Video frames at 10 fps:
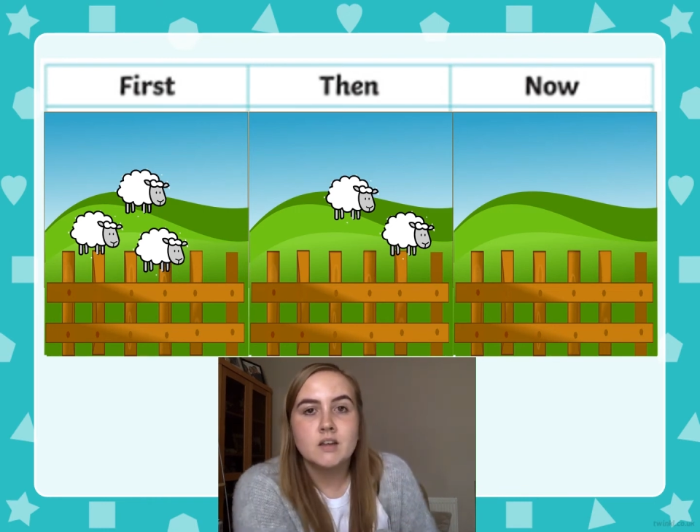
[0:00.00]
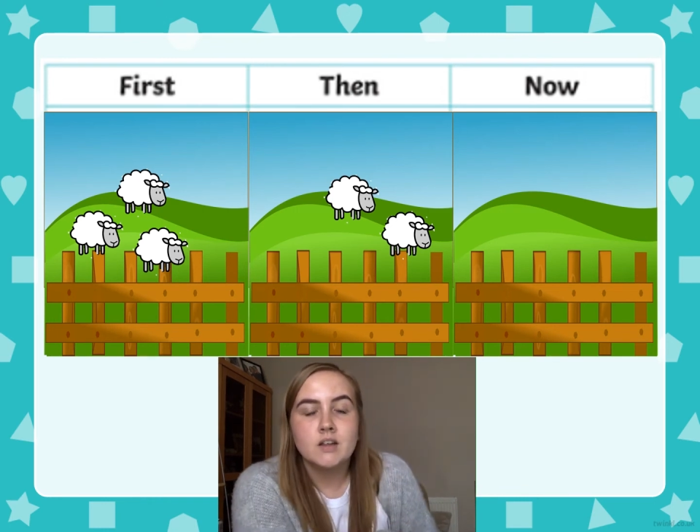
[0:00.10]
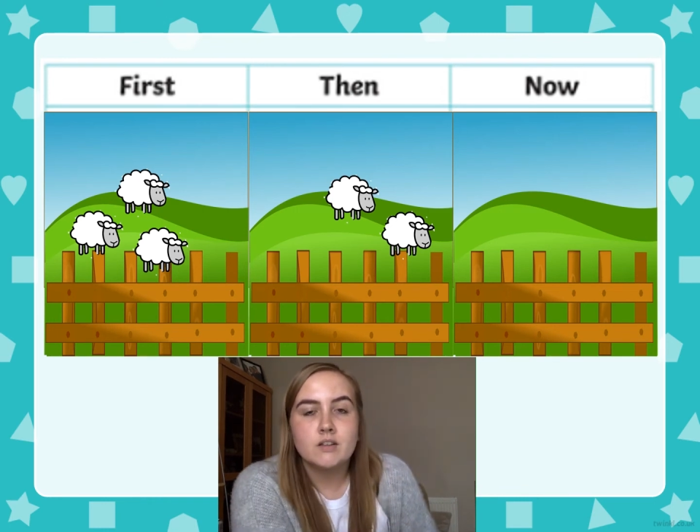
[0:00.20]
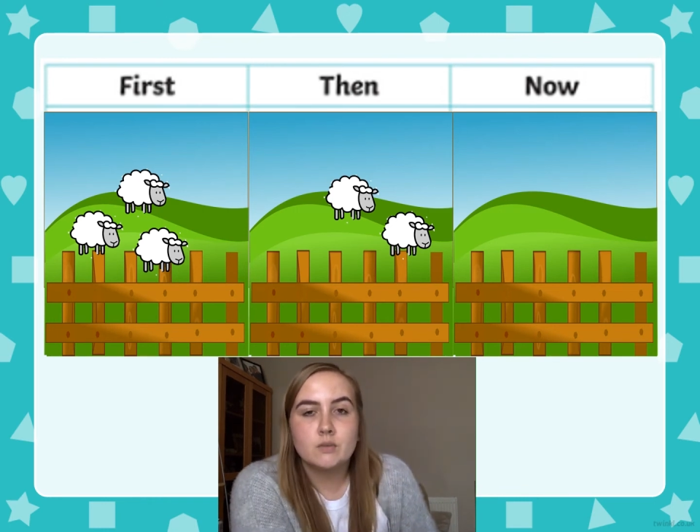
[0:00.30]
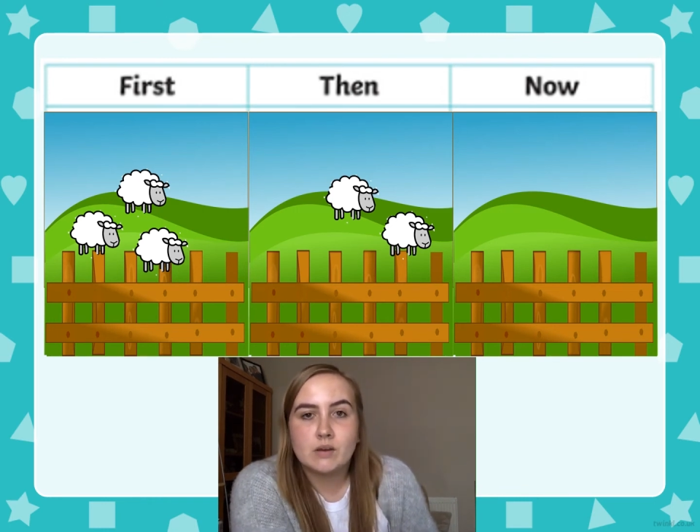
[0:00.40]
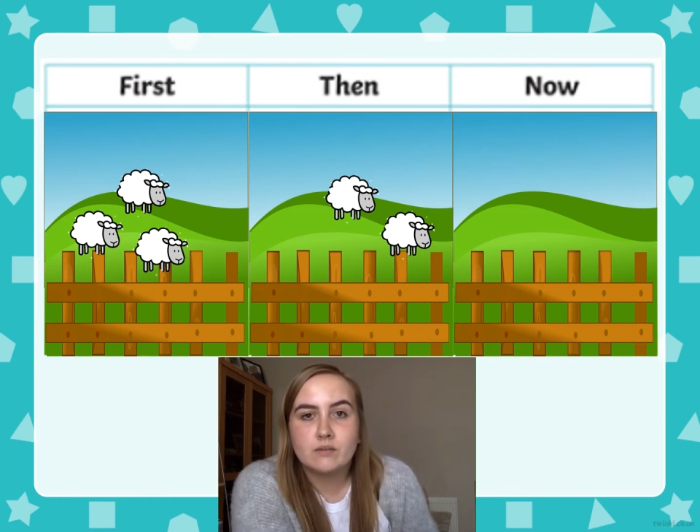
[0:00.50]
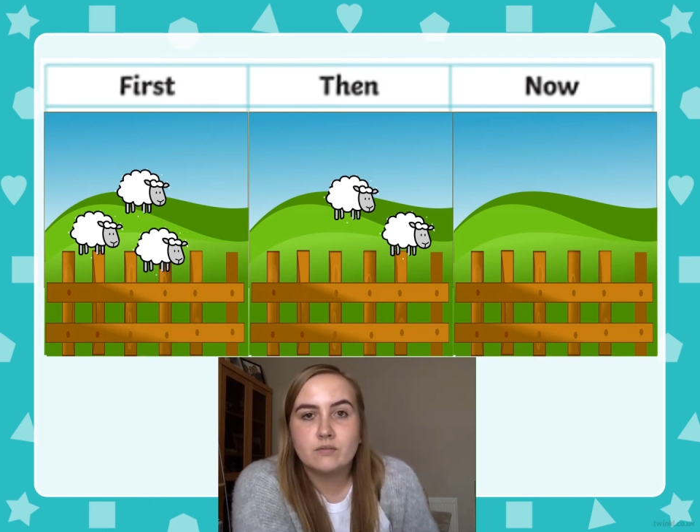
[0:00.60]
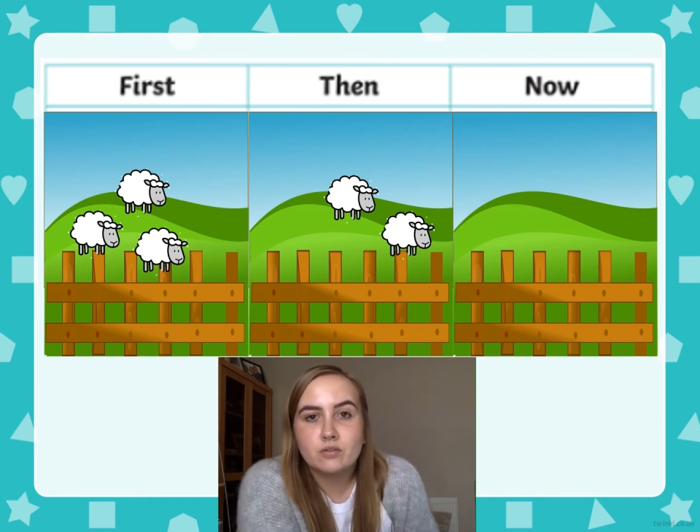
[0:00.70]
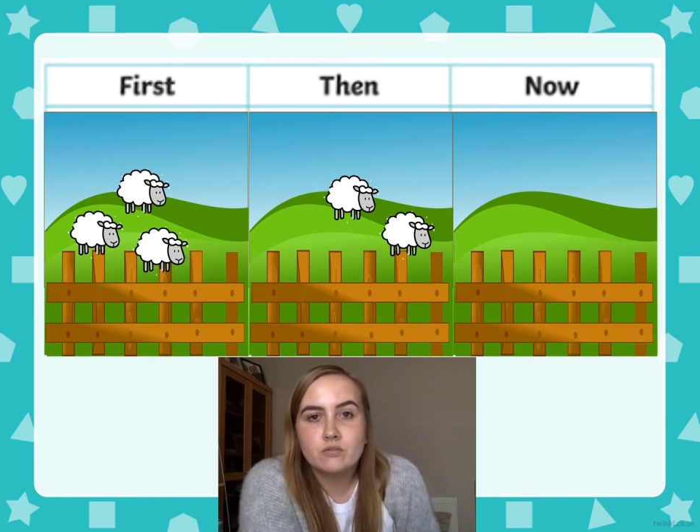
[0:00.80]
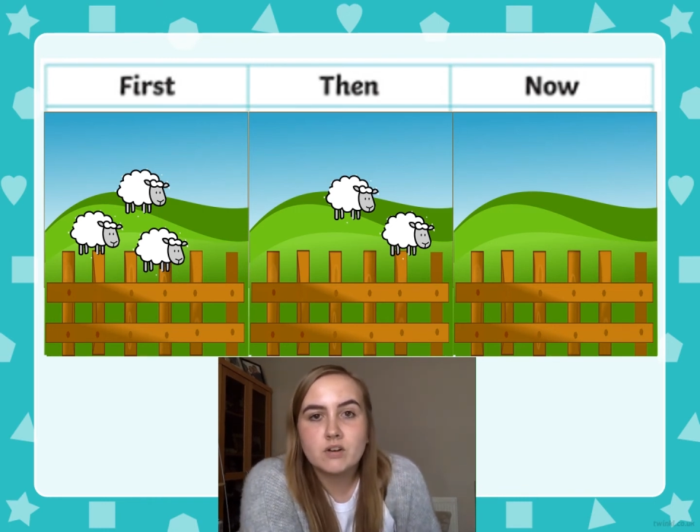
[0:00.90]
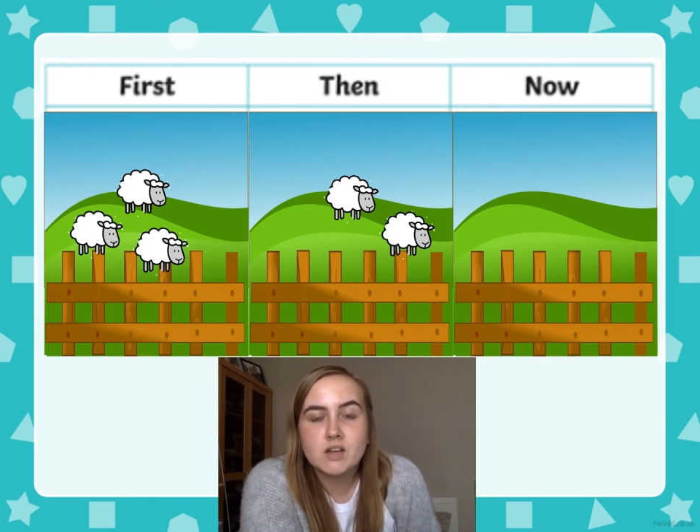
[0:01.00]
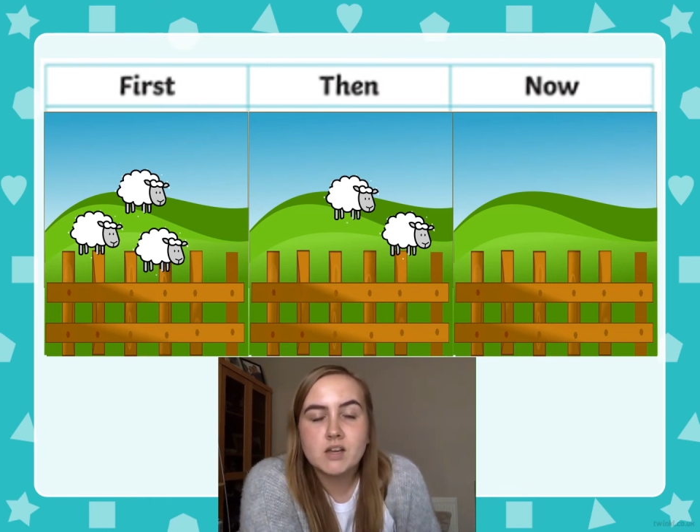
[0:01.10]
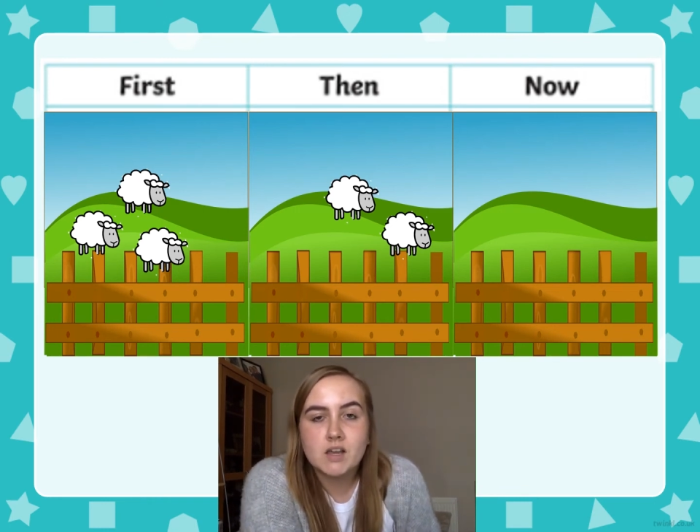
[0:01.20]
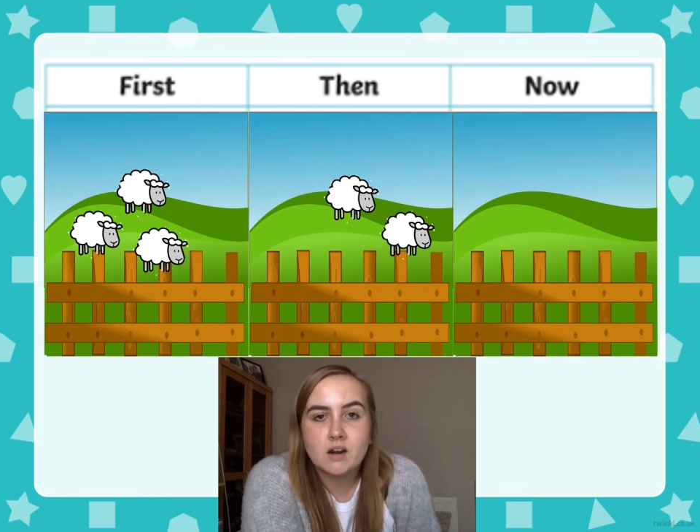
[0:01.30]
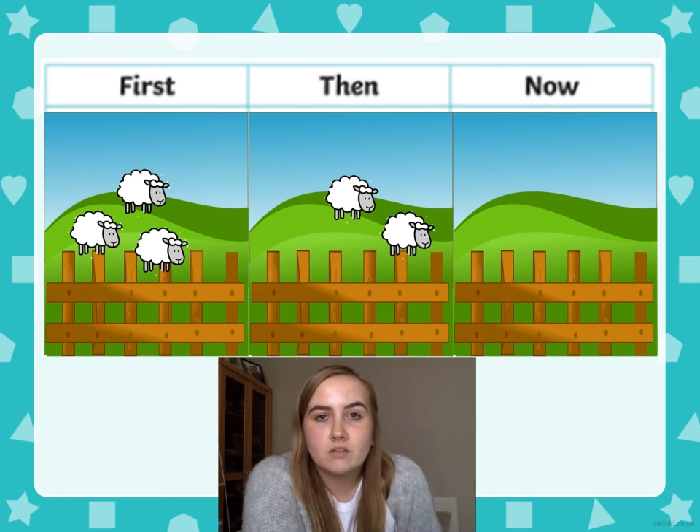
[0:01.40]
So we have 3
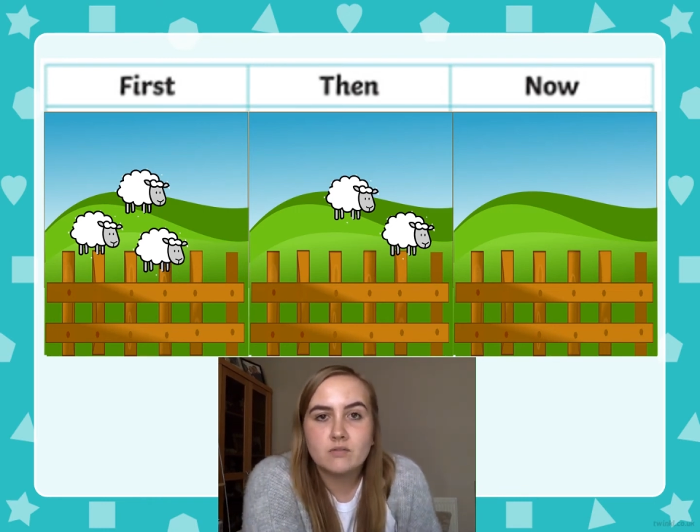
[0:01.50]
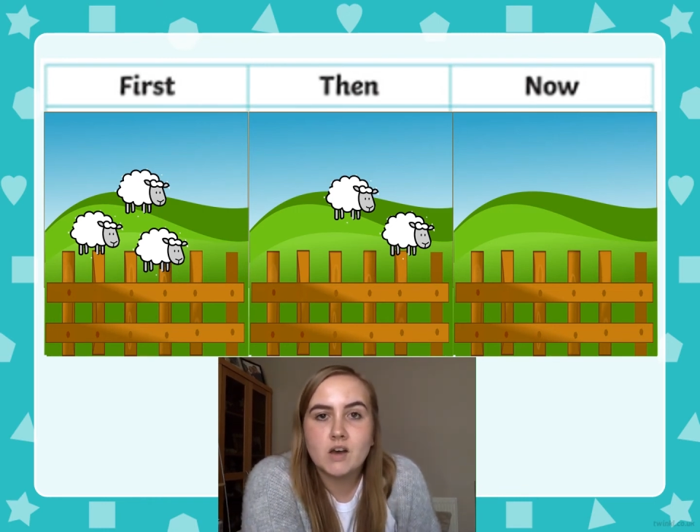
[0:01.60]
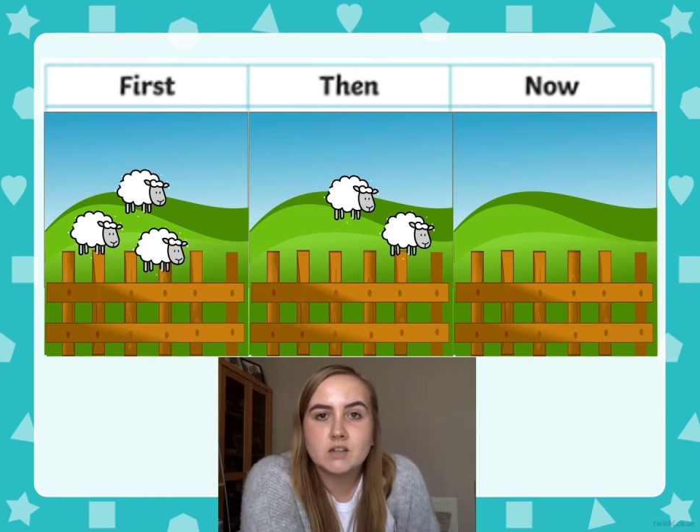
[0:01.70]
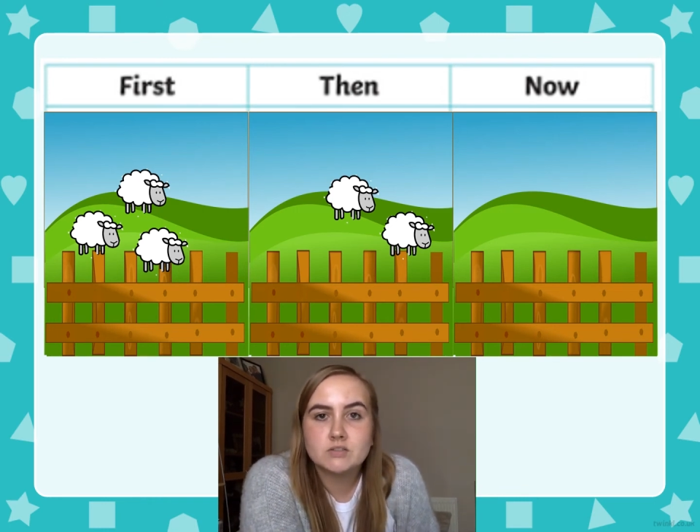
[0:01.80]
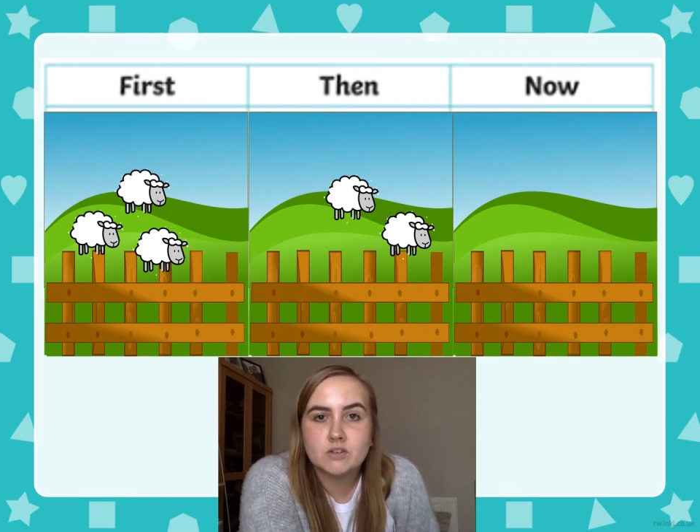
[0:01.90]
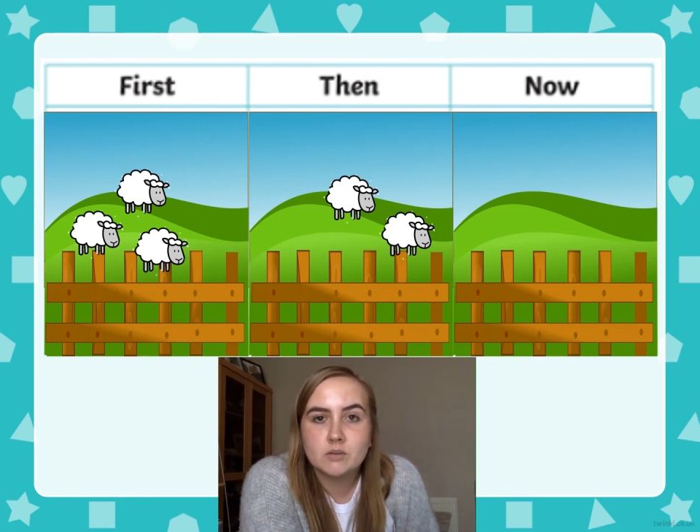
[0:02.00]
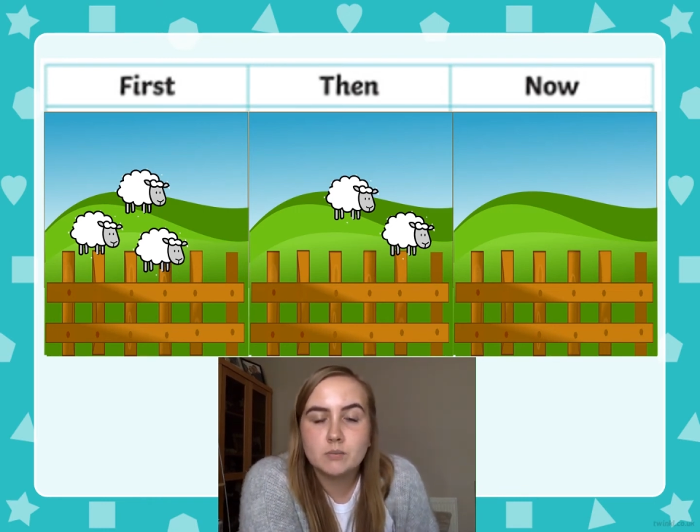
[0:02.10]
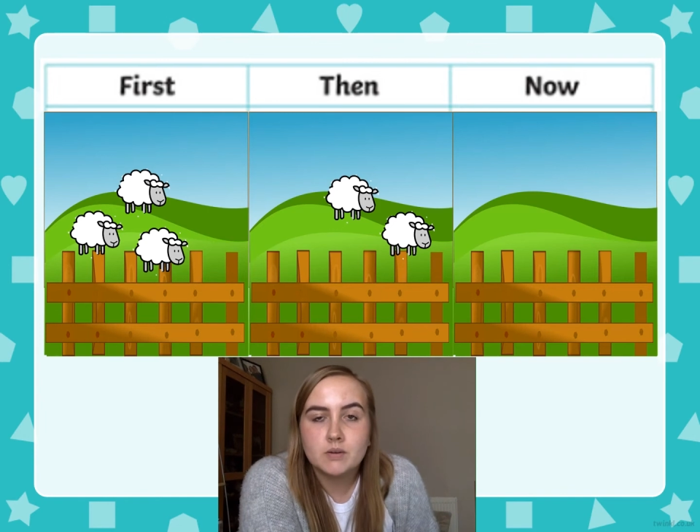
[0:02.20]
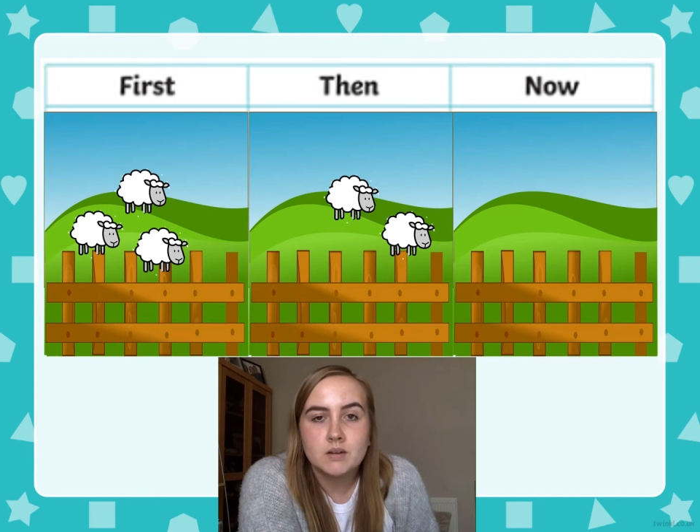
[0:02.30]
in our first group.